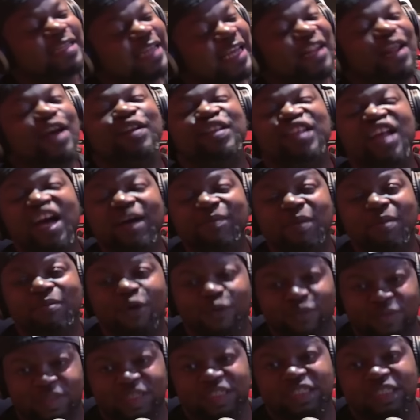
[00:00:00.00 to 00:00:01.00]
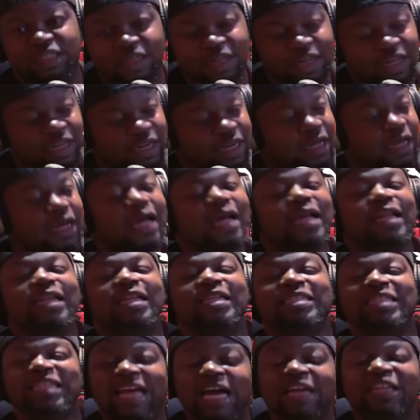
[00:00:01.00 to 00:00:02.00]
They don't, dump them over promote this shit. Look, look,
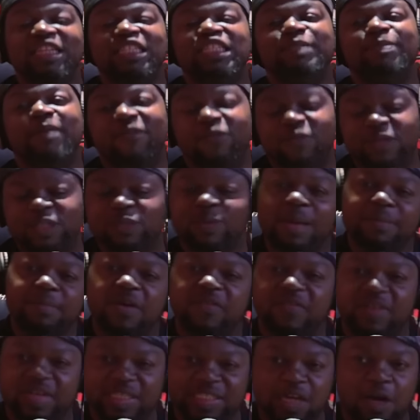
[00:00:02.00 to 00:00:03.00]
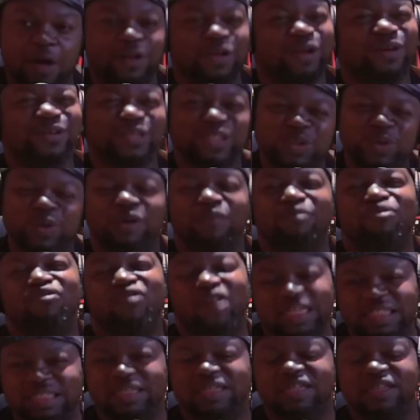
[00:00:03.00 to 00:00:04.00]
look how disrespectful these white motherfuckers are. You're gonna shoot a
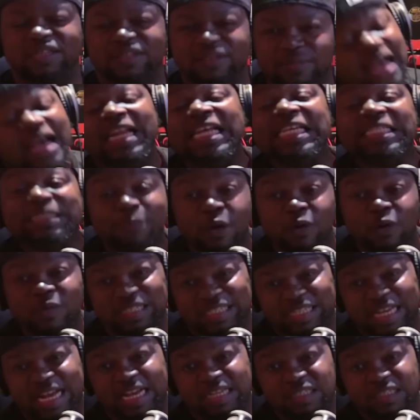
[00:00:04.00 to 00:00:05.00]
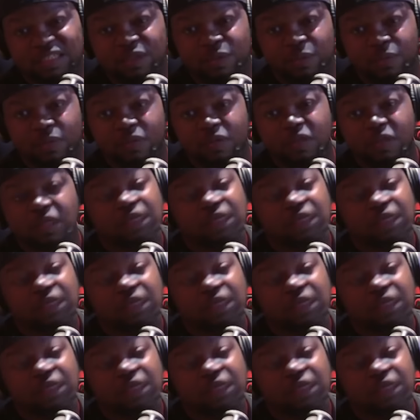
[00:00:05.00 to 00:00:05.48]
president, and they smoked his ass too.